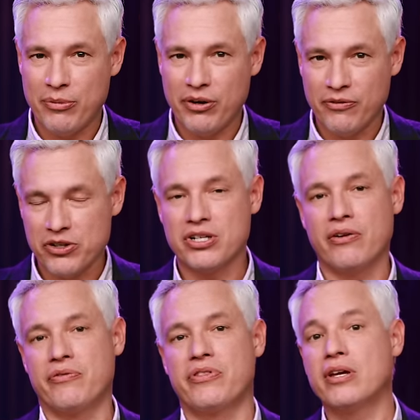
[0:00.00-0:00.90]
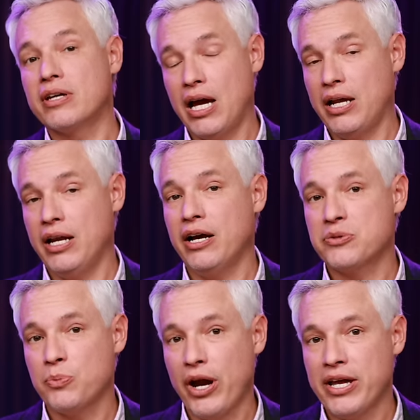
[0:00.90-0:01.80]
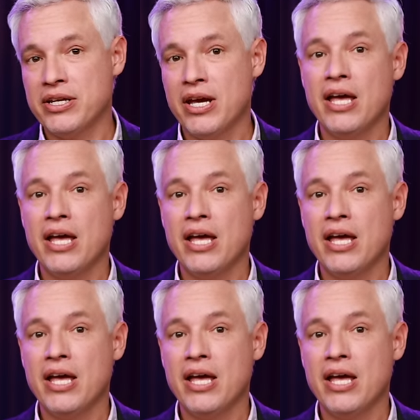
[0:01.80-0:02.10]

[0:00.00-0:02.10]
version of the Godox brand,